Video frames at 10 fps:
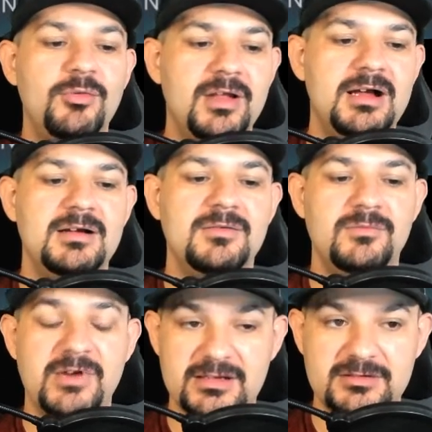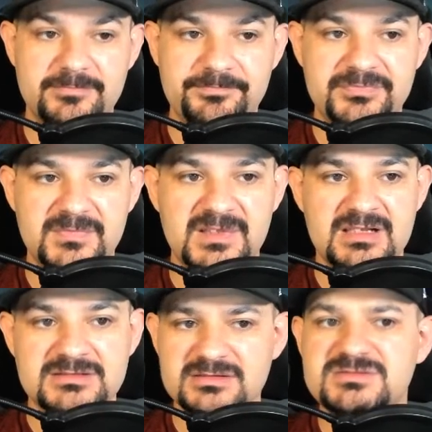outlaw rank.
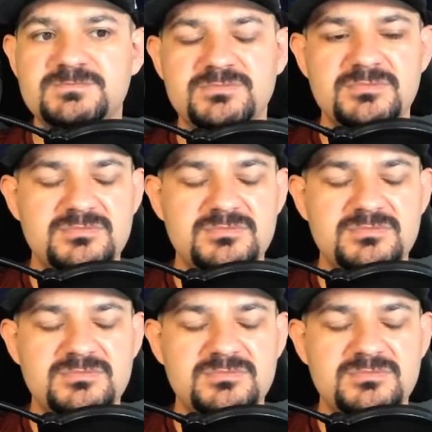So it's